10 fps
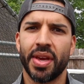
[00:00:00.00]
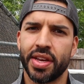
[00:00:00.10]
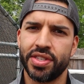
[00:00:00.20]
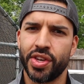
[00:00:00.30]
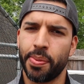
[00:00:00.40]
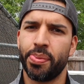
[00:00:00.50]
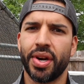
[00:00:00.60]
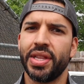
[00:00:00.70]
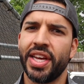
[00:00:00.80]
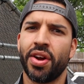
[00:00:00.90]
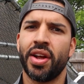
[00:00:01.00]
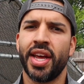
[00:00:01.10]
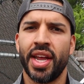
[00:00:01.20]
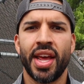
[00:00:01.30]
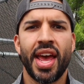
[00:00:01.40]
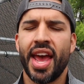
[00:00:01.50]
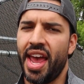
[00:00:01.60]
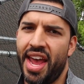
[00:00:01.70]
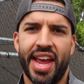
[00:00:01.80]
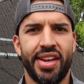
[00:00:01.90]
because you can put a lid on it
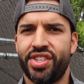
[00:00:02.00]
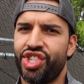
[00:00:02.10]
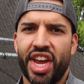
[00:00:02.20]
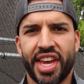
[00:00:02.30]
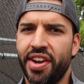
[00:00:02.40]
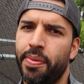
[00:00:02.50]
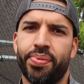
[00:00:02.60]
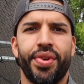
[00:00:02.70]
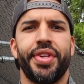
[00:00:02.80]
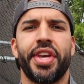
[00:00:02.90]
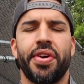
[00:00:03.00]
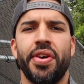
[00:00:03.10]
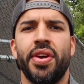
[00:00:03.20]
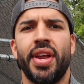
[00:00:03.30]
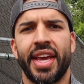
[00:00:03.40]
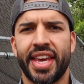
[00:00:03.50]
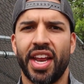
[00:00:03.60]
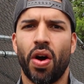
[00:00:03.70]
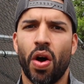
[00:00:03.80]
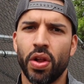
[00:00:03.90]
and shake it up really good and
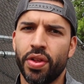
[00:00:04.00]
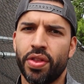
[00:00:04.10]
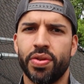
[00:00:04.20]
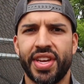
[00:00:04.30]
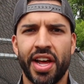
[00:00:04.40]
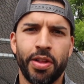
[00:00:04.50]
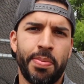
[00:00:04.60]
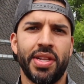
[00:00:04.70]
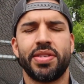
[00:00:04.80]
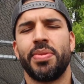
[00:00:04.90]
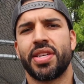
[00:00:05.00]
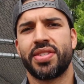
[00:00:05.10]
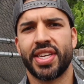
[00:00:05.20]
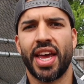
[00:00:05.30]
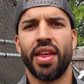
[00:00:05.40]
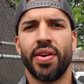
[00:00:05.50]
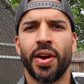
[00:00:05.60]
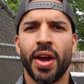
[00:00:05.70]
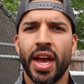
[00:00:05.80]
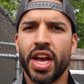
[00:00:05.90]
get all of those elements mixed together.